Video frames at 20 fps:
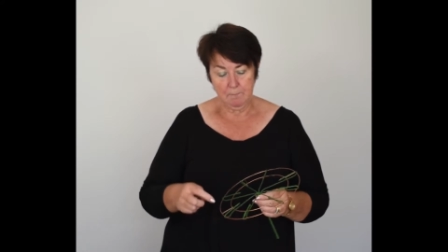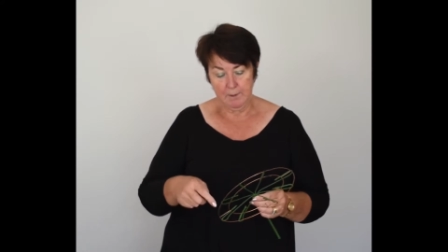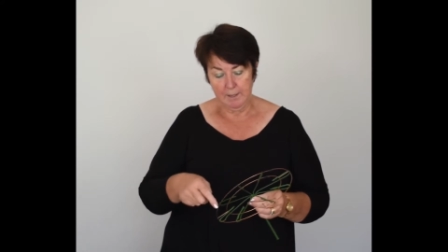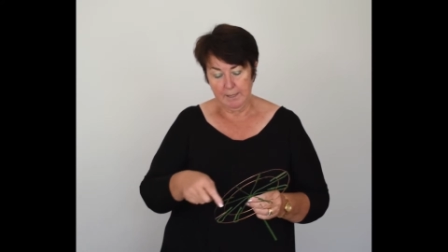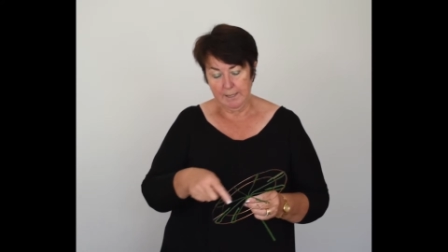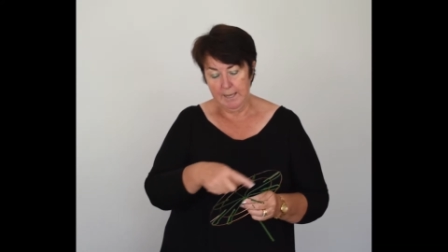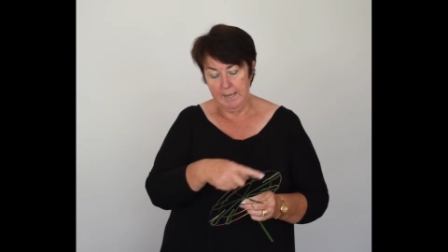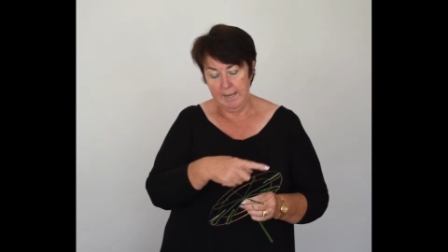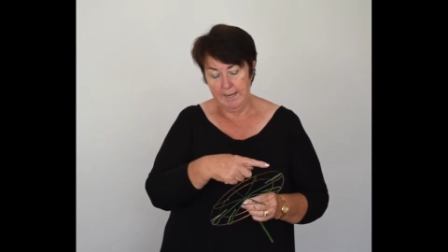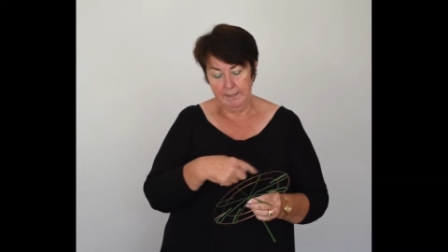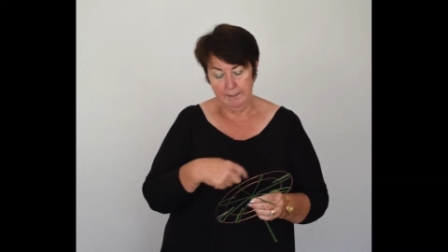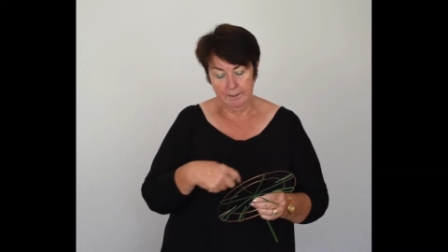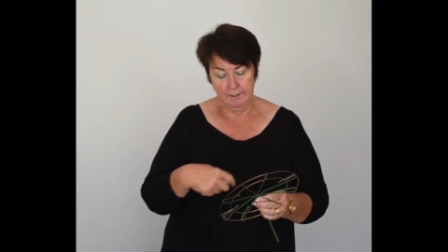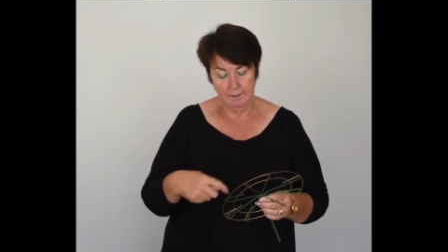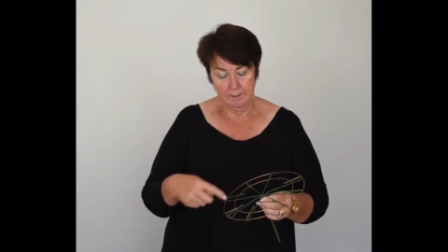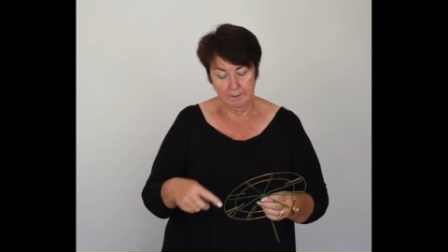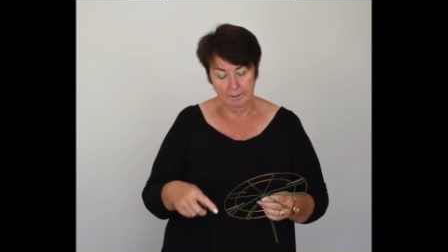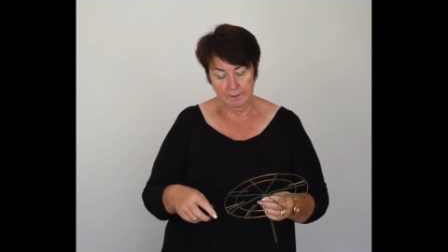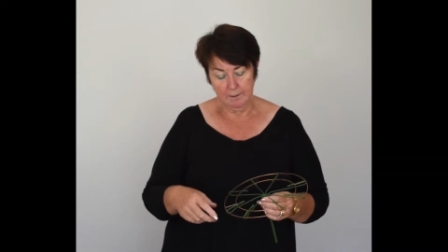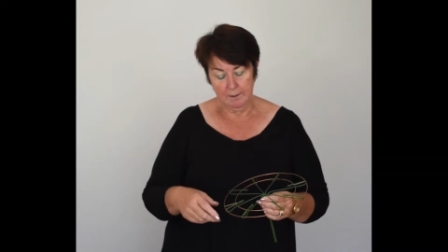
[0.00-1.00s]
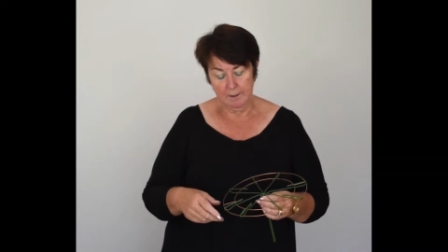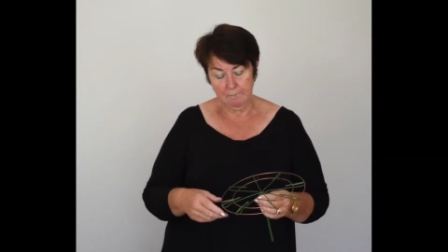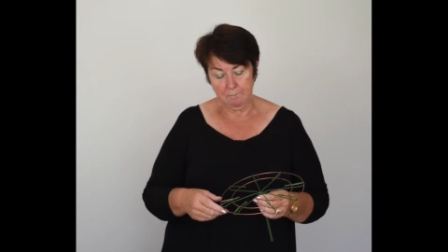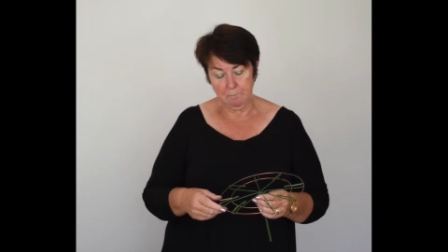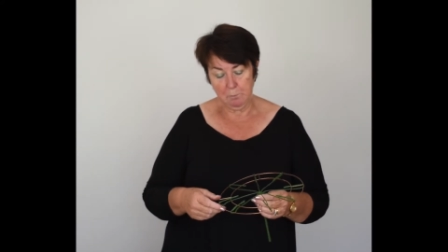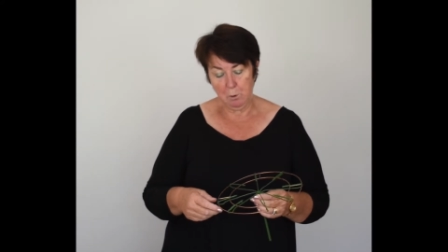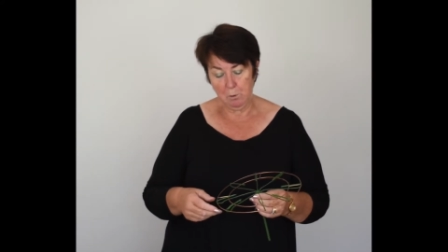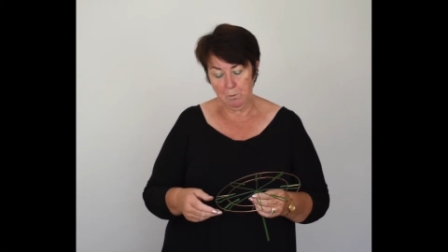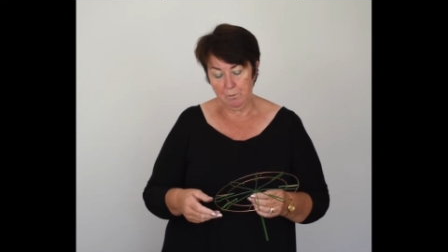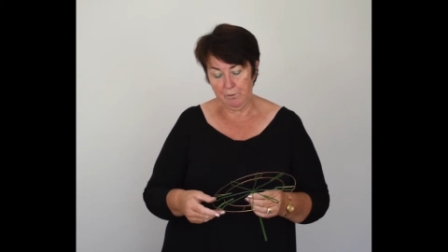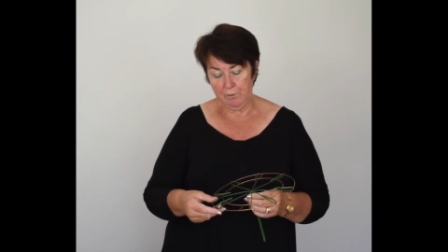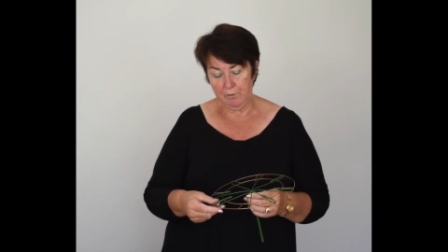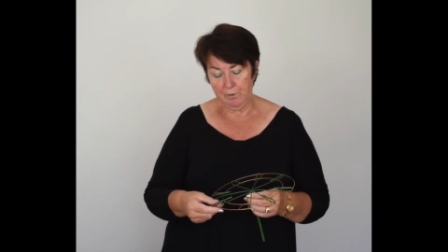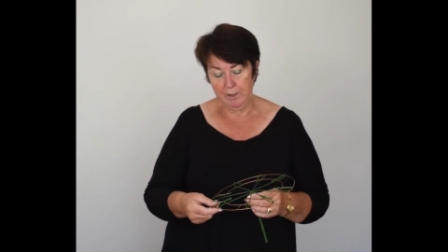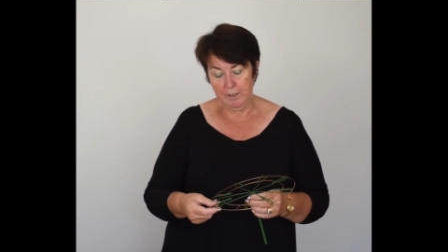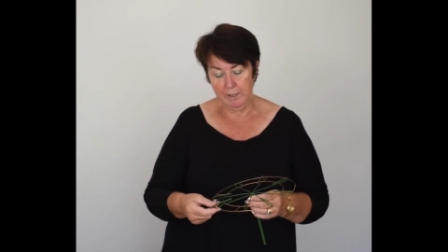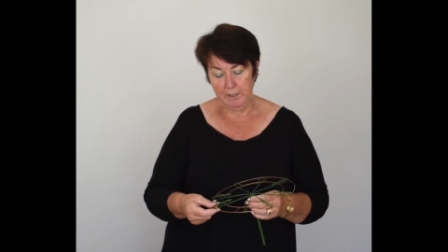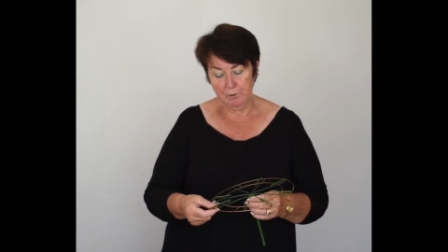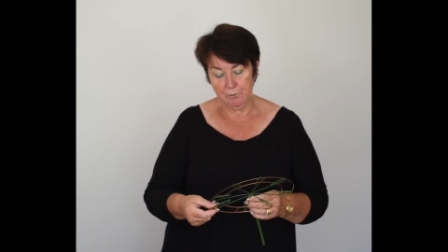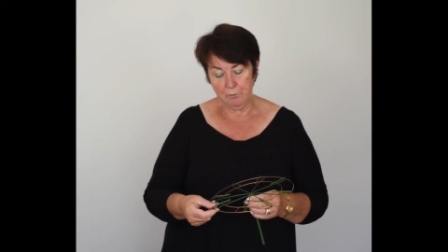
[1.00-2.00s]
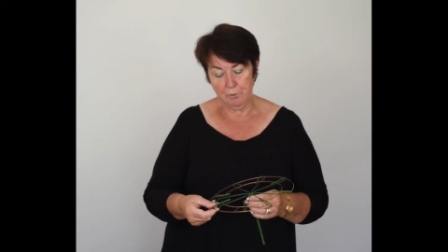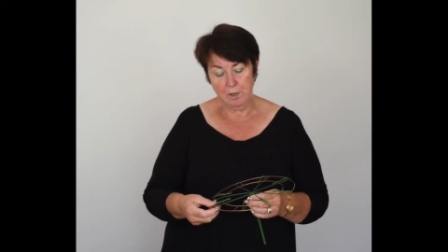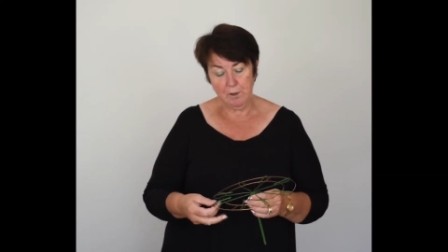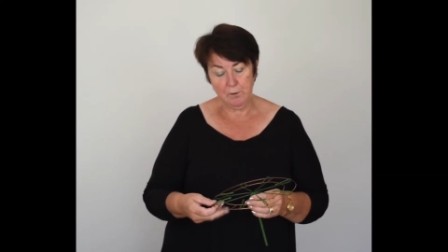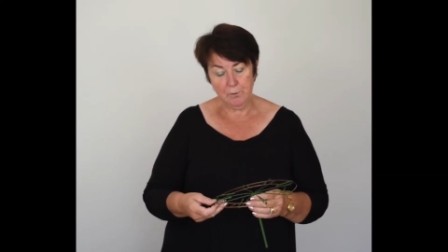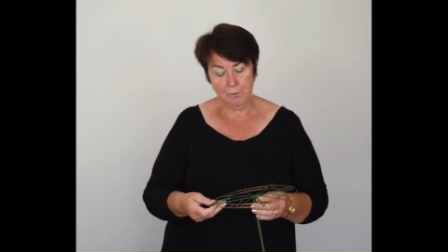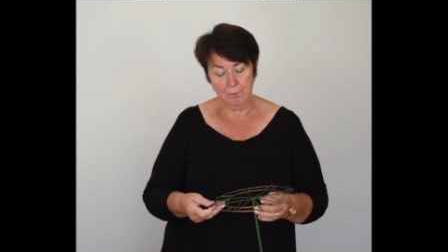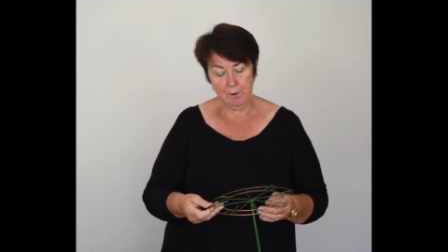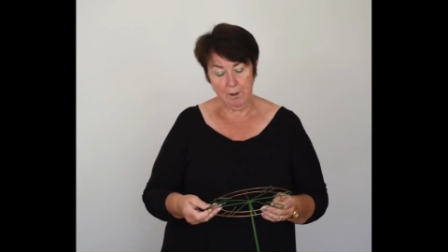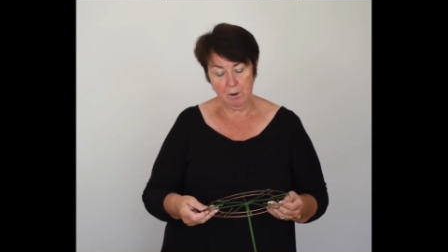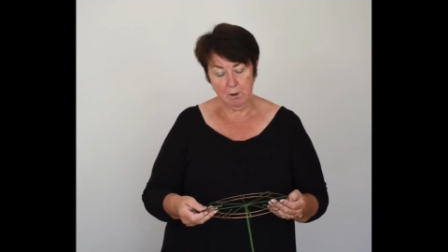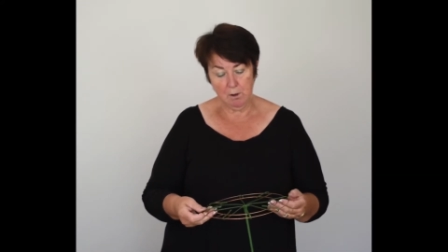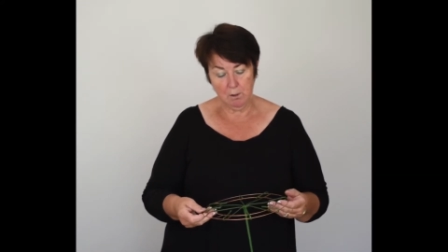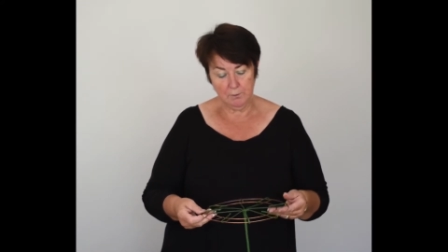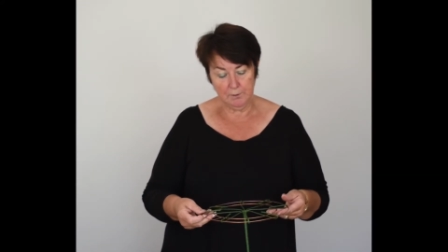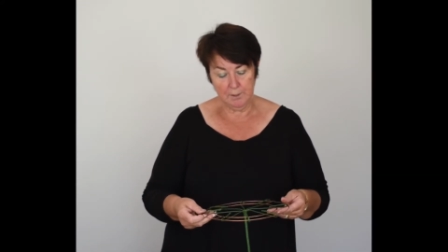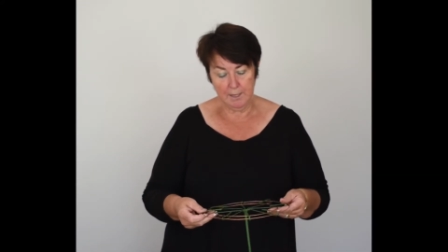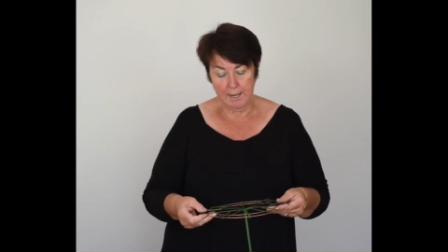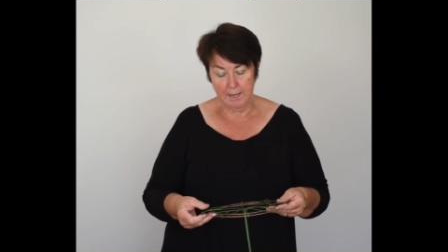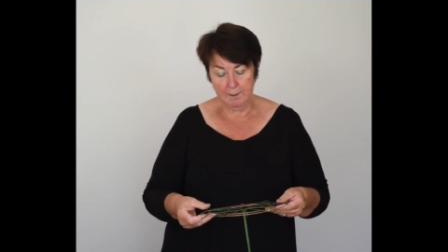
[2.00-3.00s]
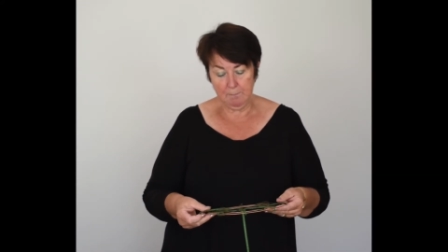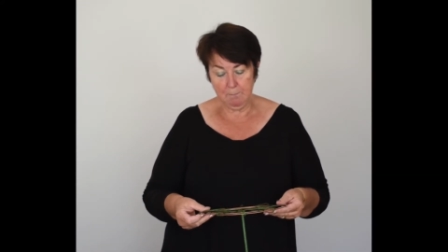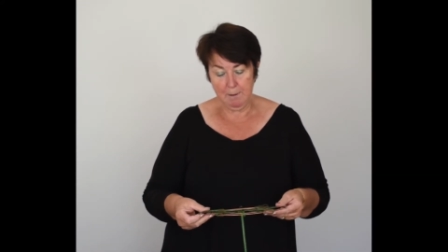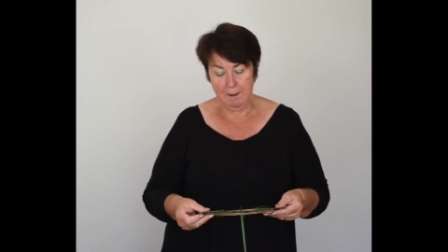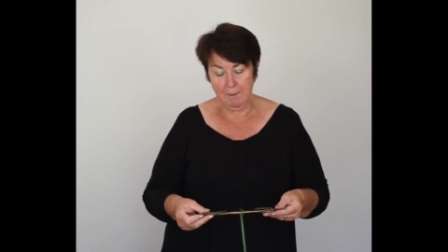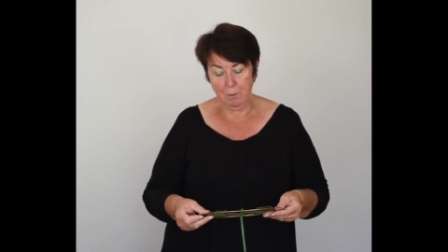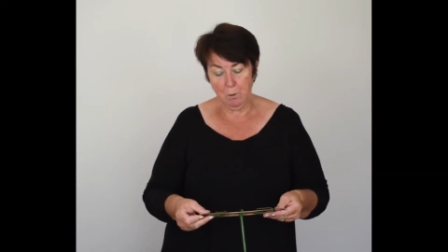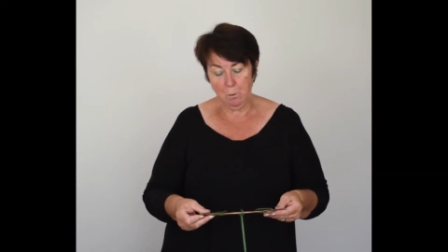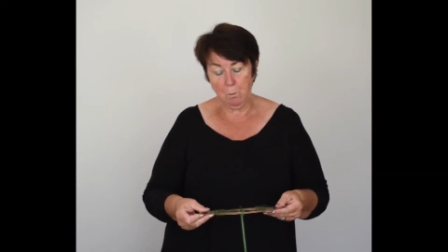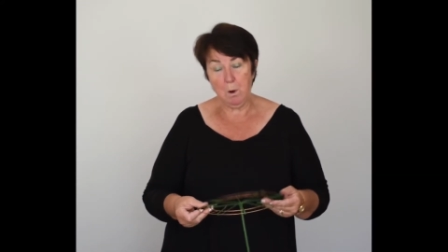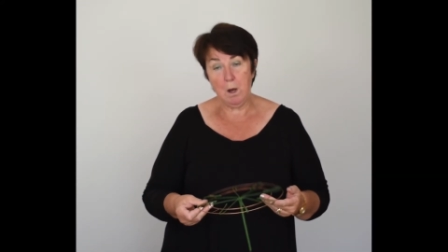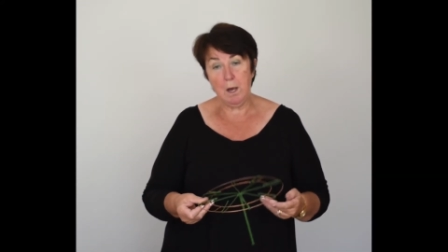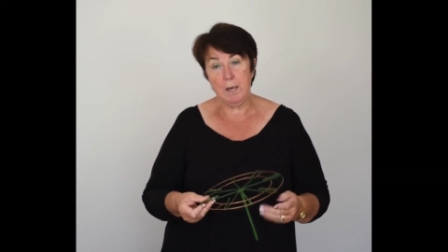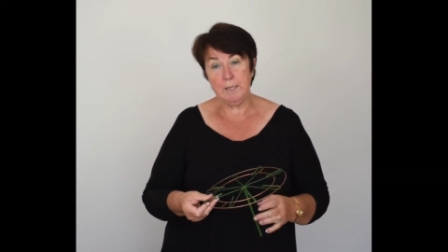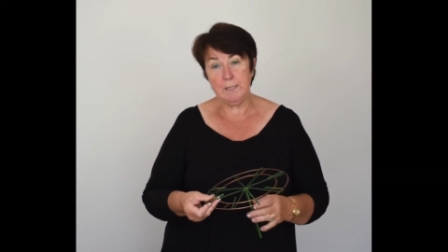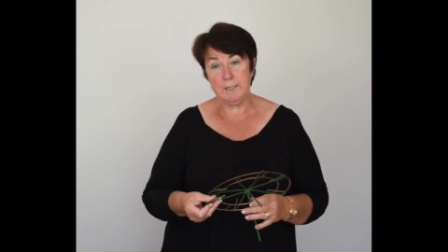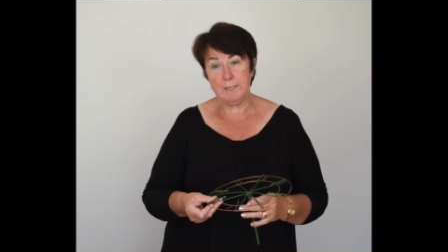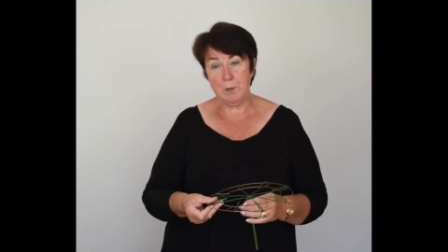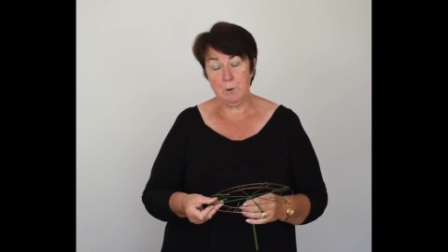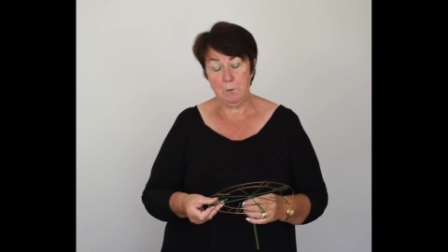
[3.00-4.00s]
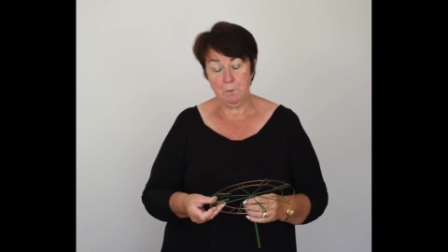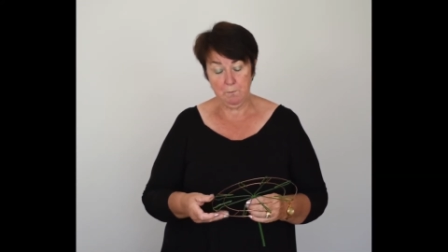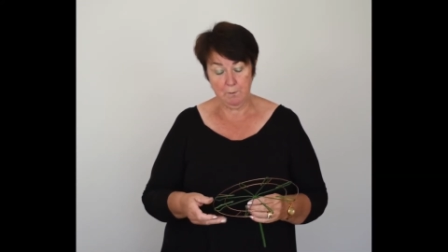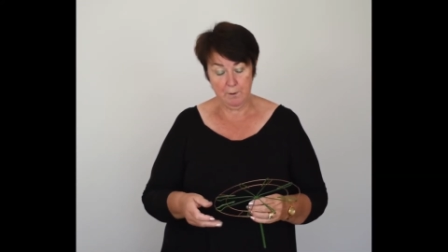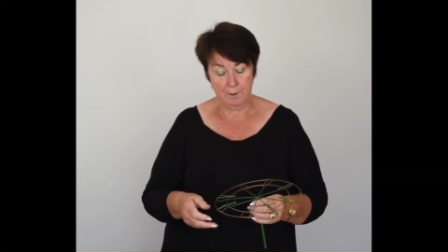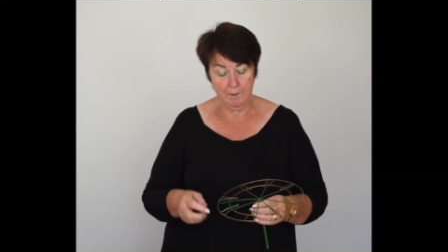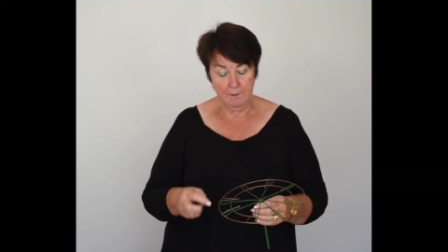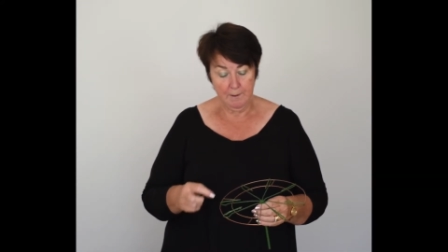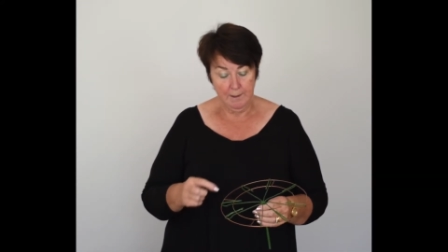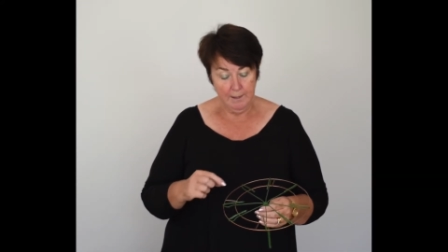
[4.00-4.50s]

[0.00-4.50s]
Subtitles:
again, I've put the wreath ring on and bent the wires over.